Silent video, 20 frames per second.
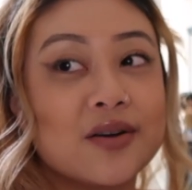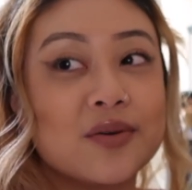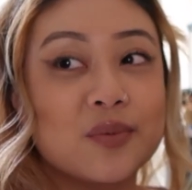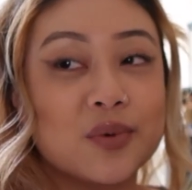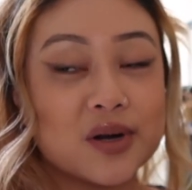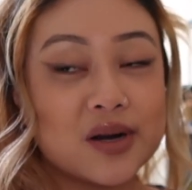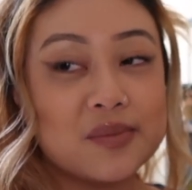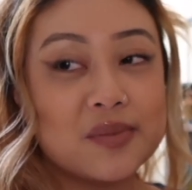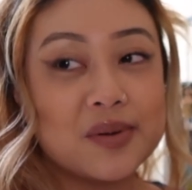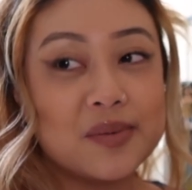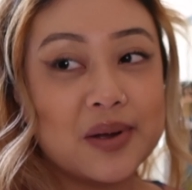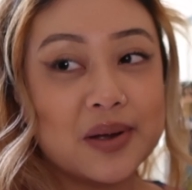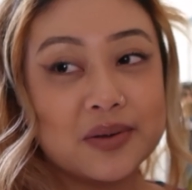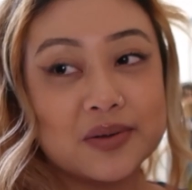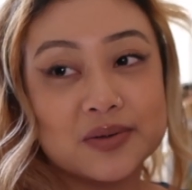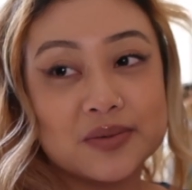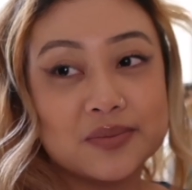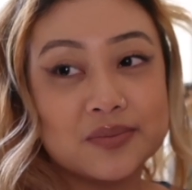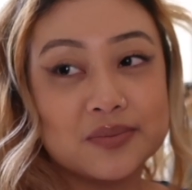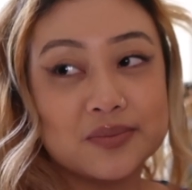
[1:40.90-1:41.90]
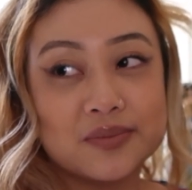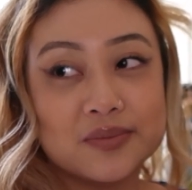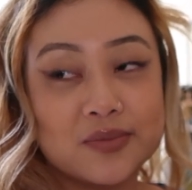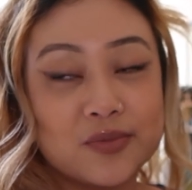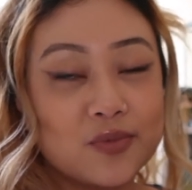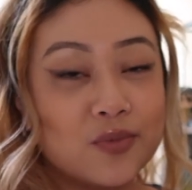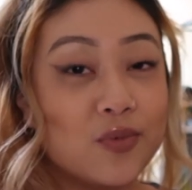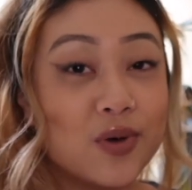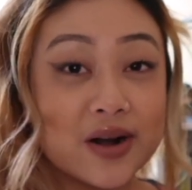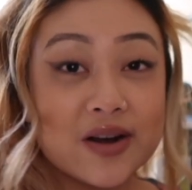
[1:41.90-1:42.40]
one of my, my
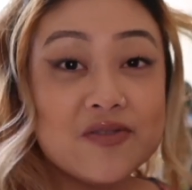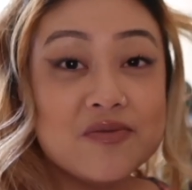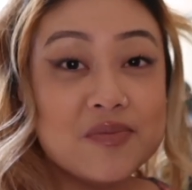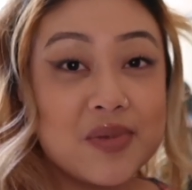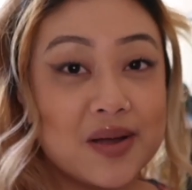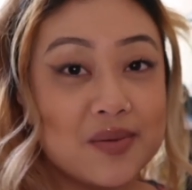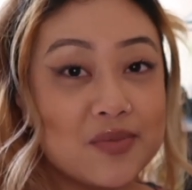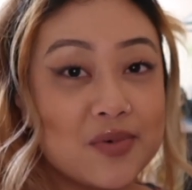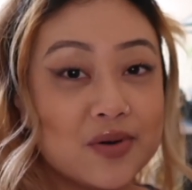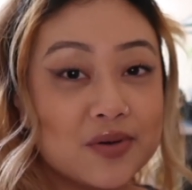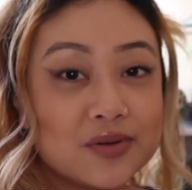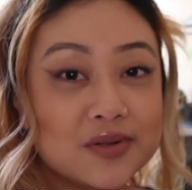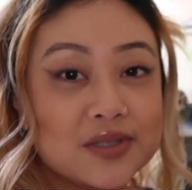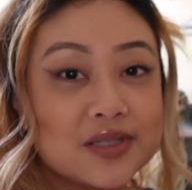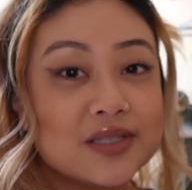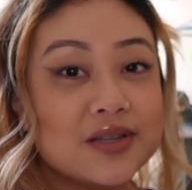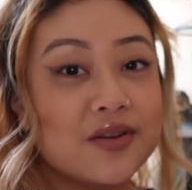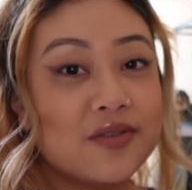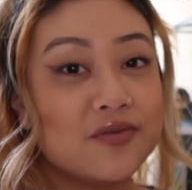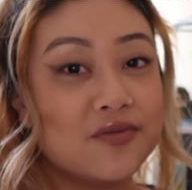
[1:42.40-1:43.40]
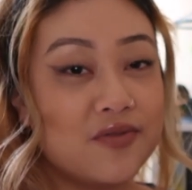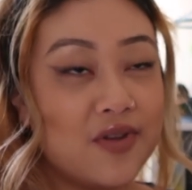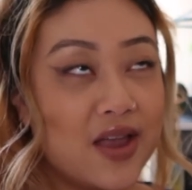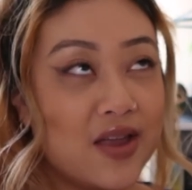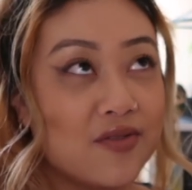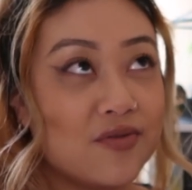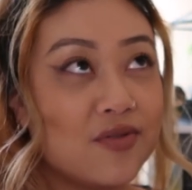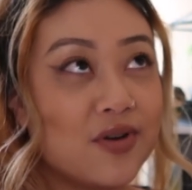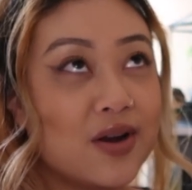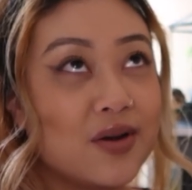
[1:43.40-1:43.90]
one of my most
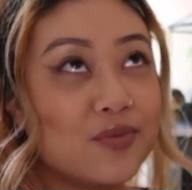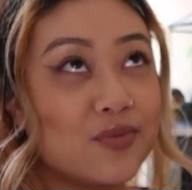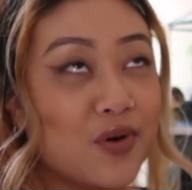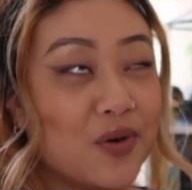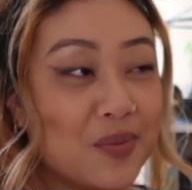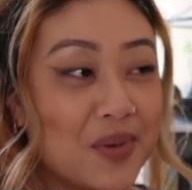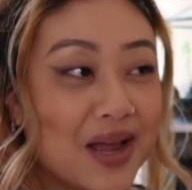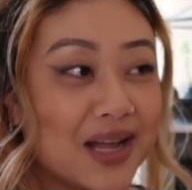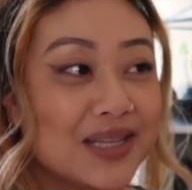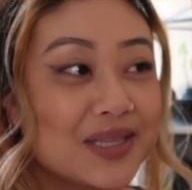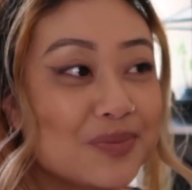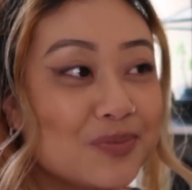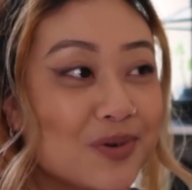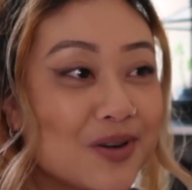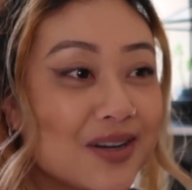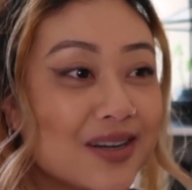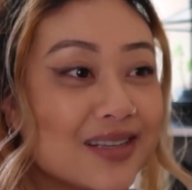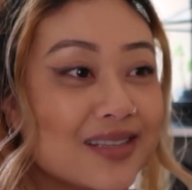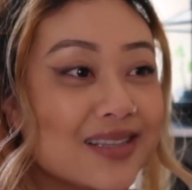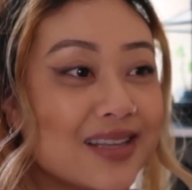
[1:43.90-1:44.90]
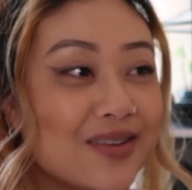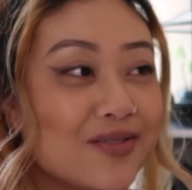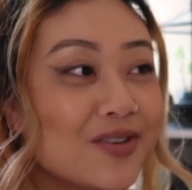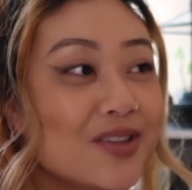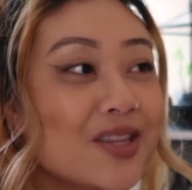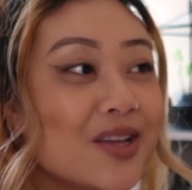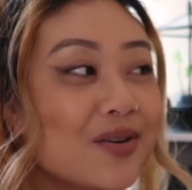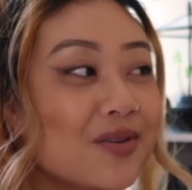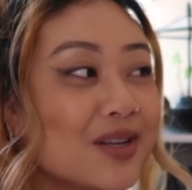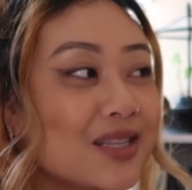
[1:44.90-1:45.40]
favorite romance books,
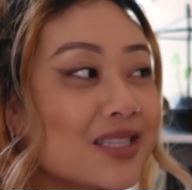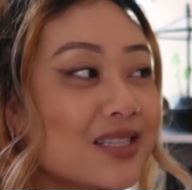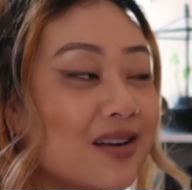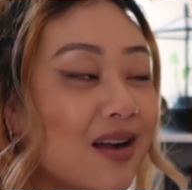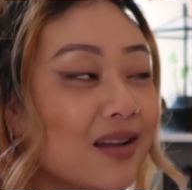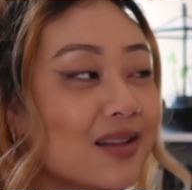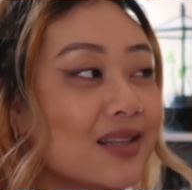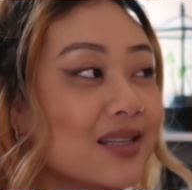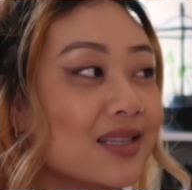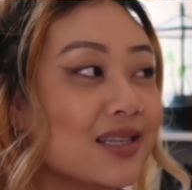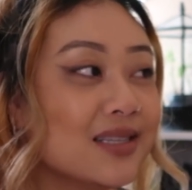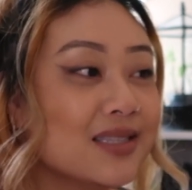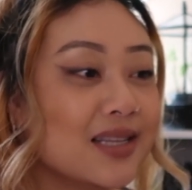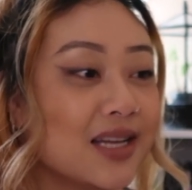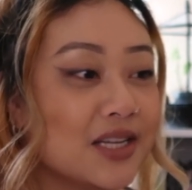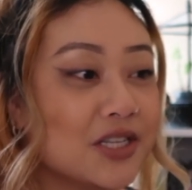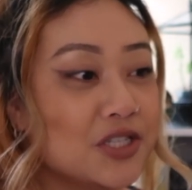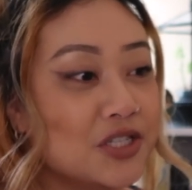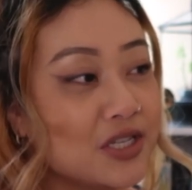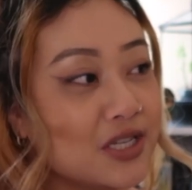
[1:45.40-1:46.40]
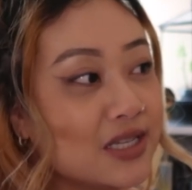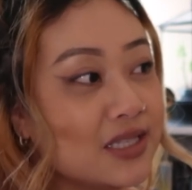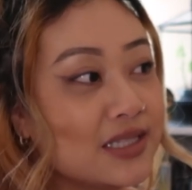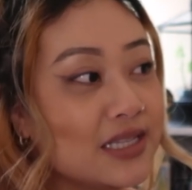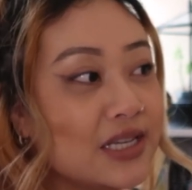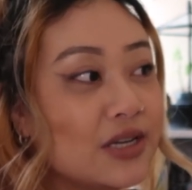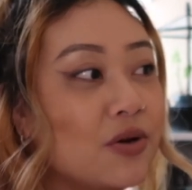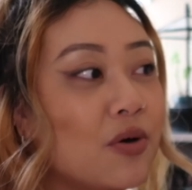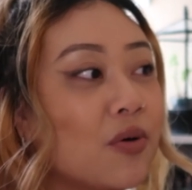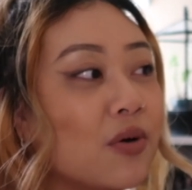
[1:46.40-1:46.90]
even though it's not this like
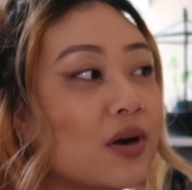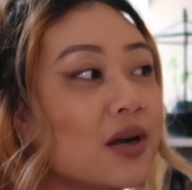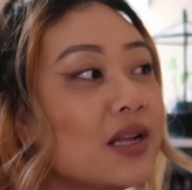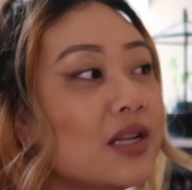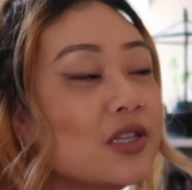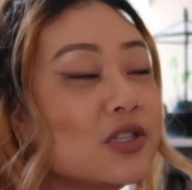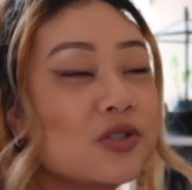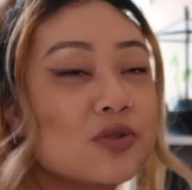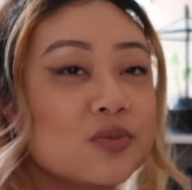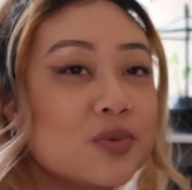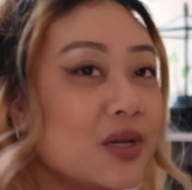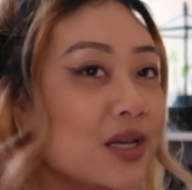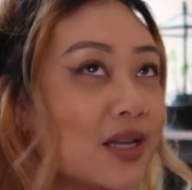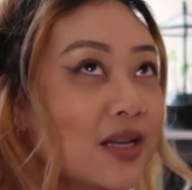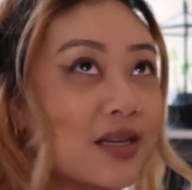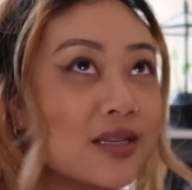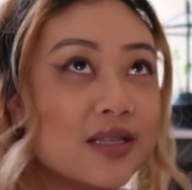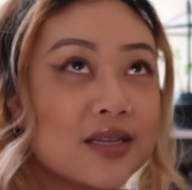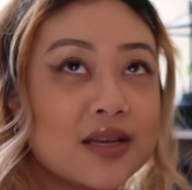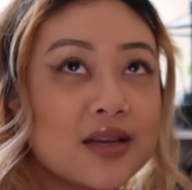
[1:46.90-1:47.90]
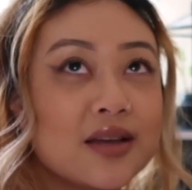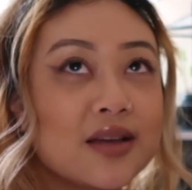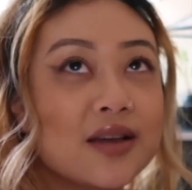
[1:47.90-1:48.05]
cheesy, corny, sweet,